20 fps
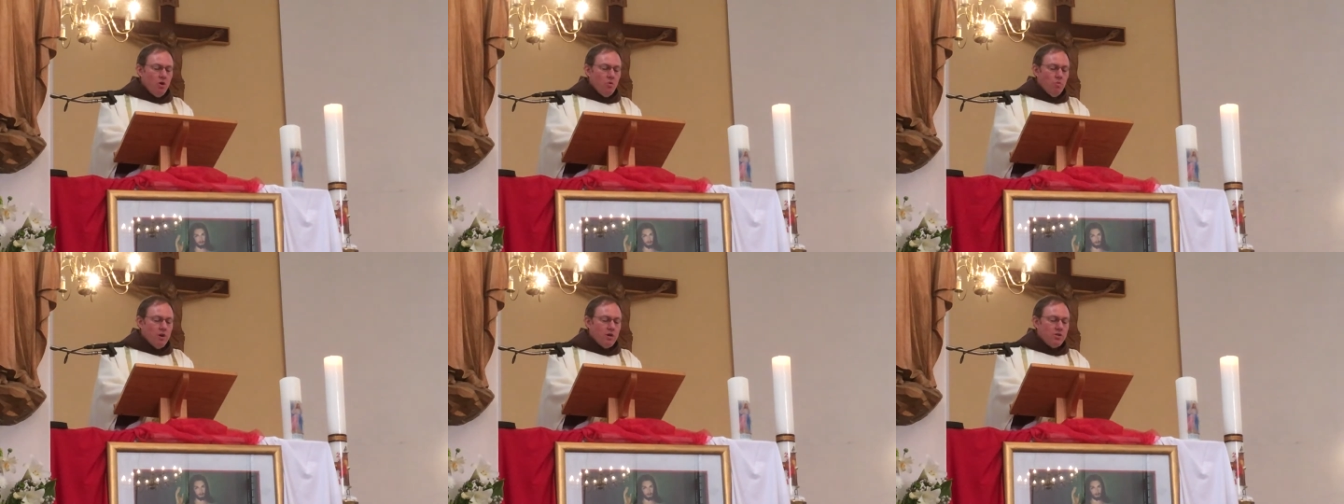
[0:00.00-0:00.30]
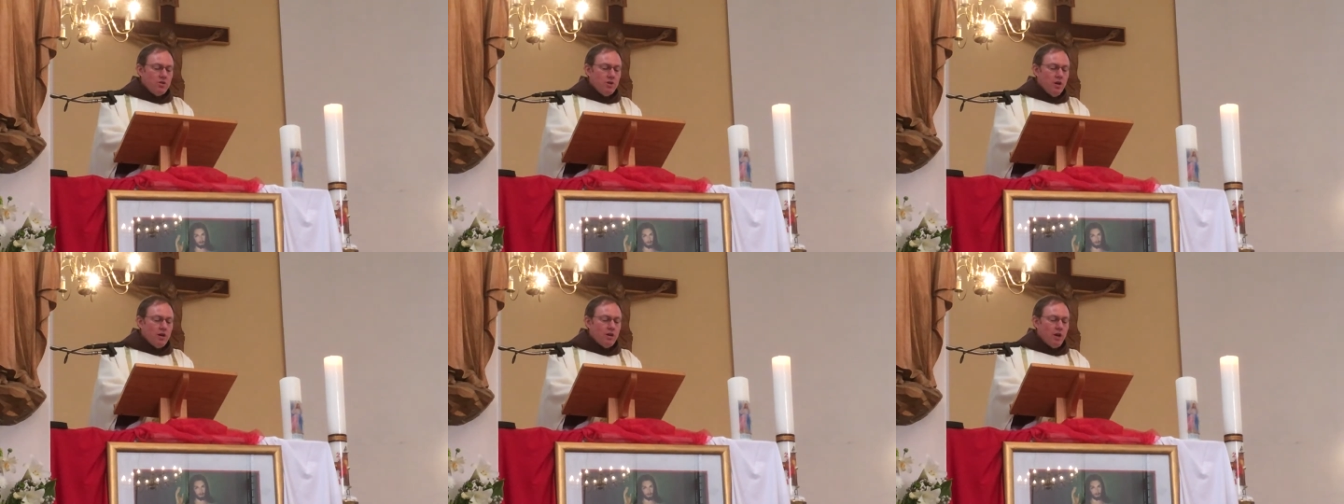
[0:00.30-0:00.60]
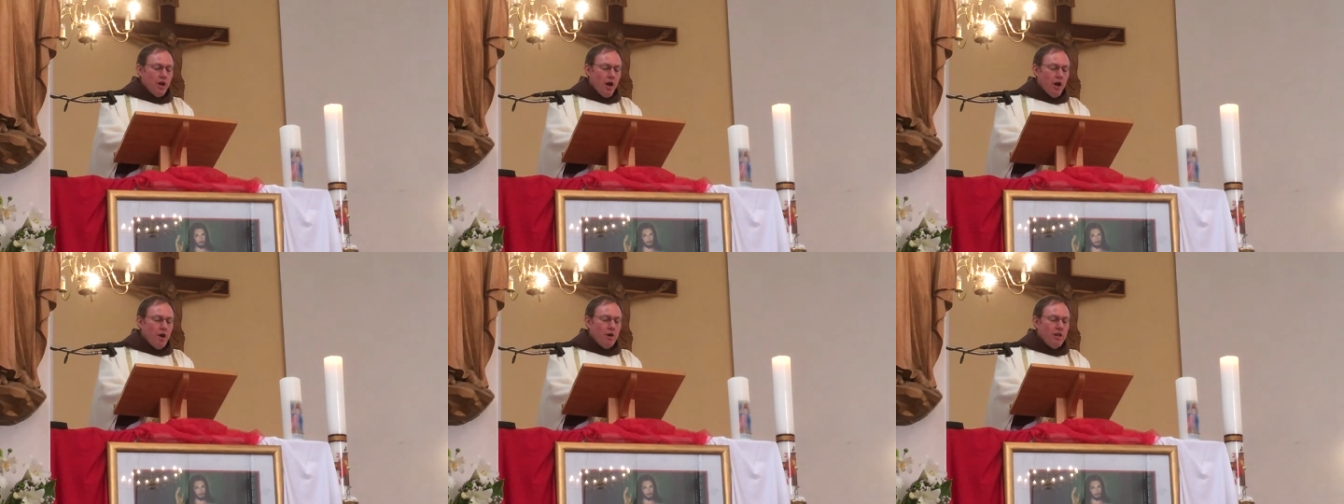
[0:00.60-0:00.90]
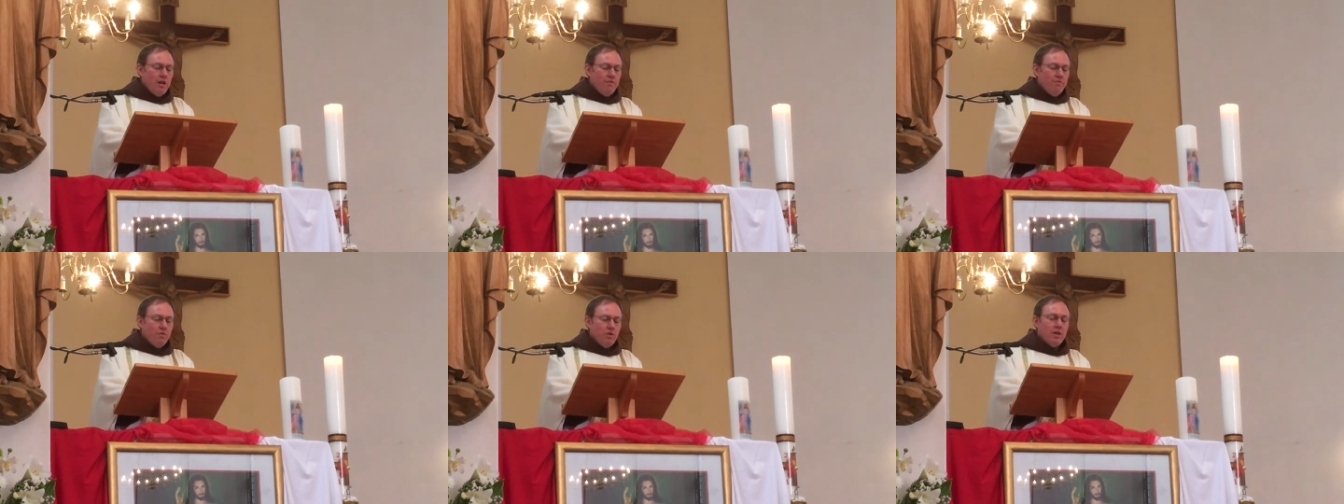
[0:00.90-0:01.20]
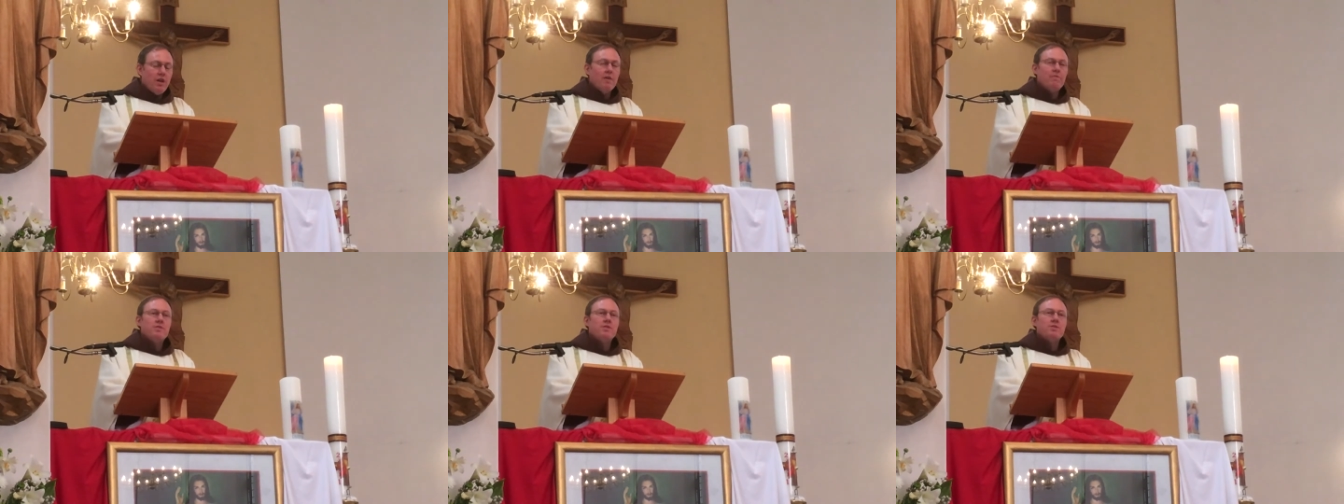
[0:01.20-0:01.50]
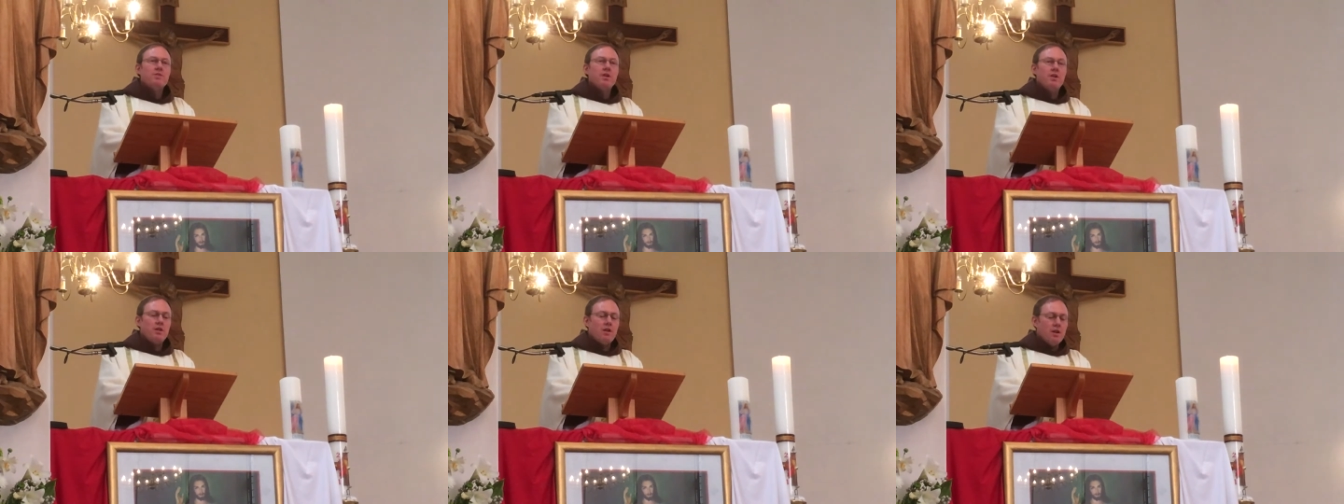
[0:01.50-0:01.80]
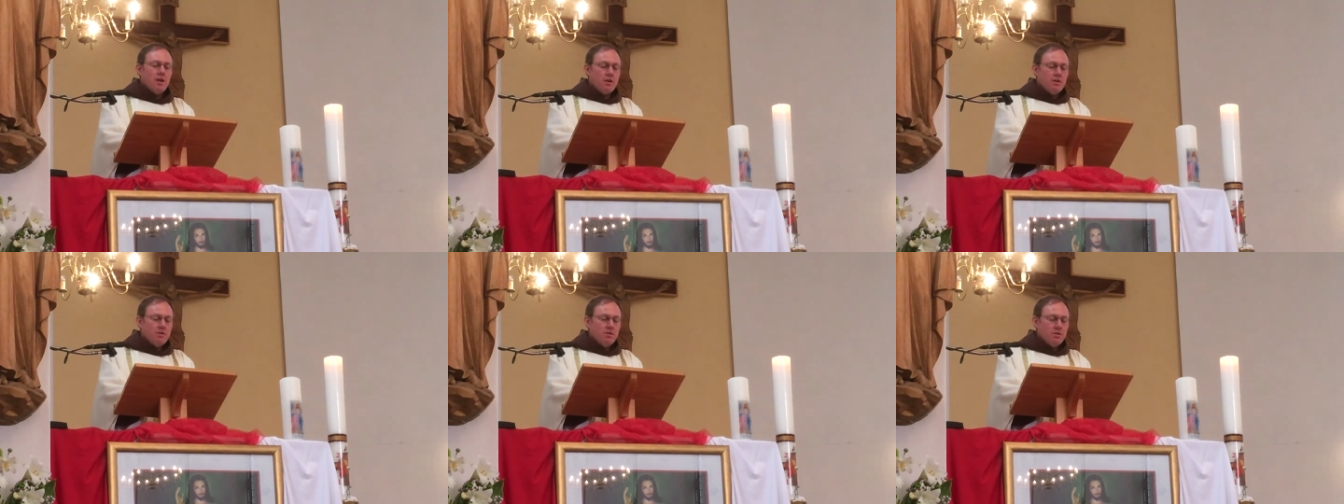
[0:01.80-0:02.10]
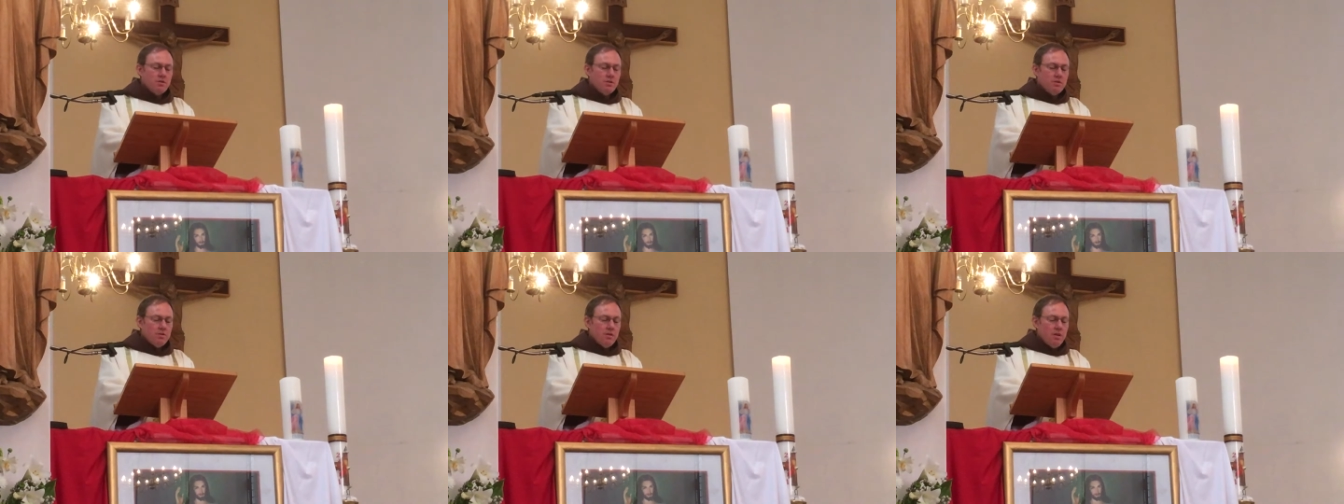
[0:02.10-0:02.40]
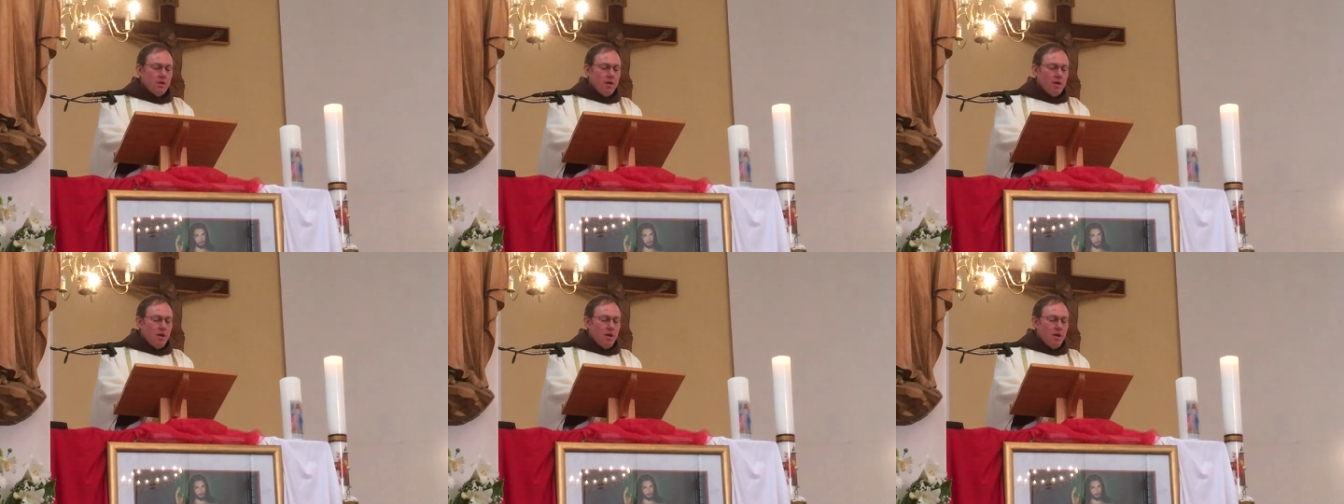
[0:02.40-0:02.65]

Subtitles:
which not only forgives sins,